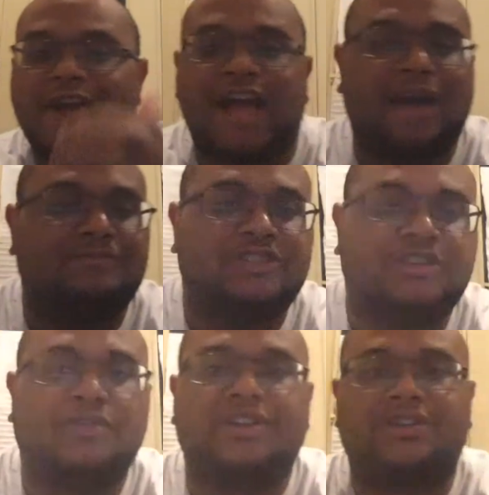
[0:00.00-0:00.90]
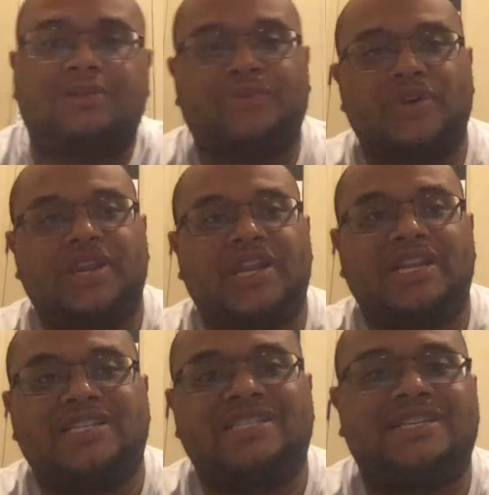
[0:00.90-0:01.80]
I'm so disappointed in
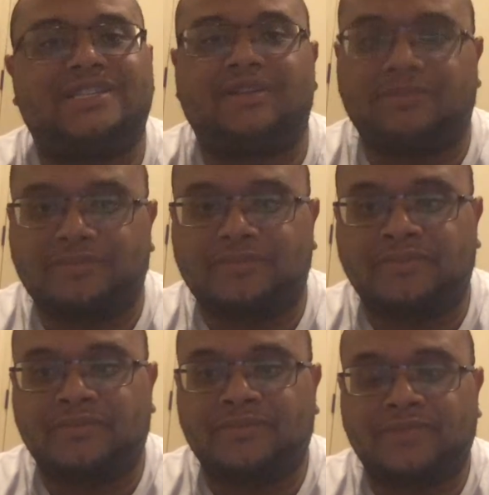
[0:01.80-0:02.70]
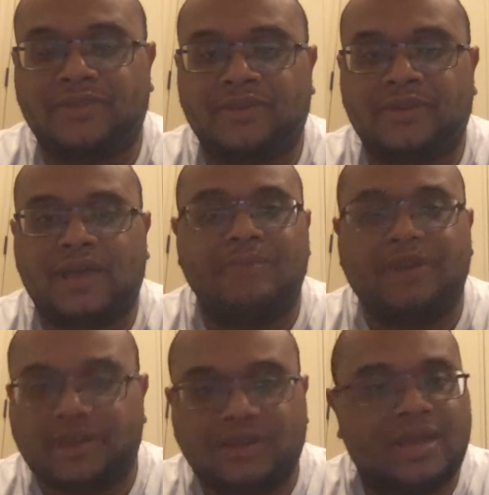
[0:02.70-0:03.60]
this system. I
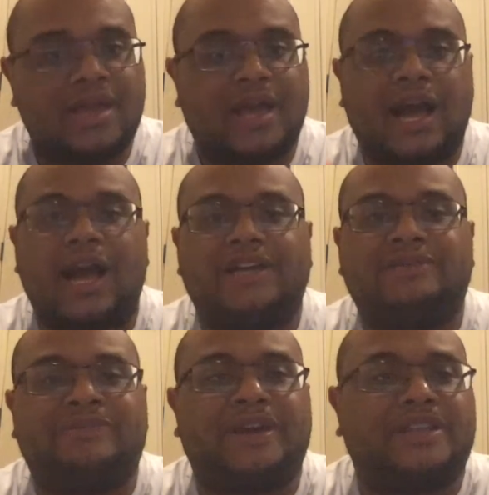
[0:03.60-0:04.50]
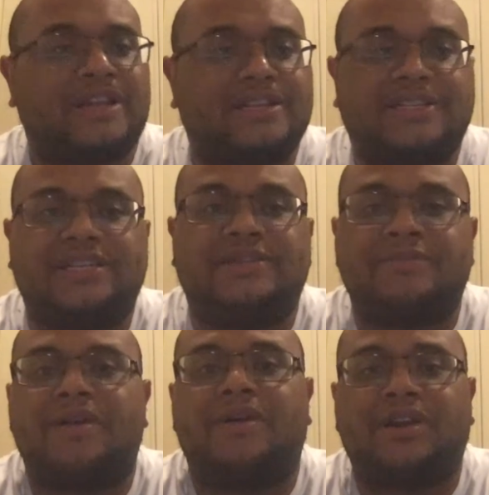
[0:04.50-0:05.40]
mean, I expected, because it is
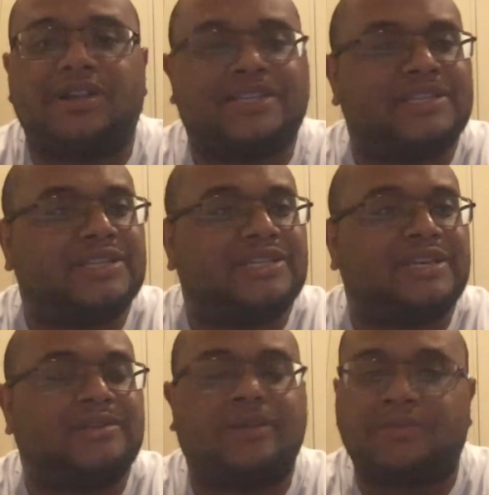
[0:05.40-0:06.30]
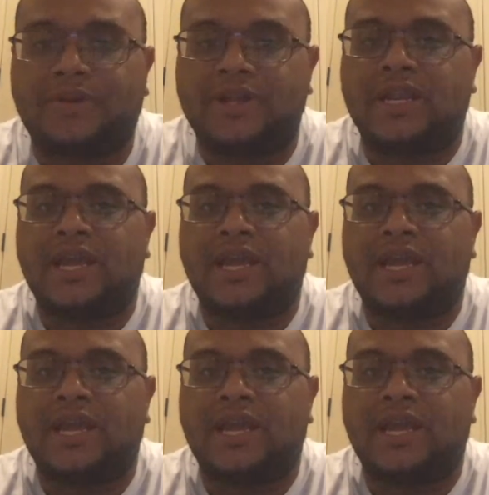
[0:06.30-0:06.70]
America, this is the system, but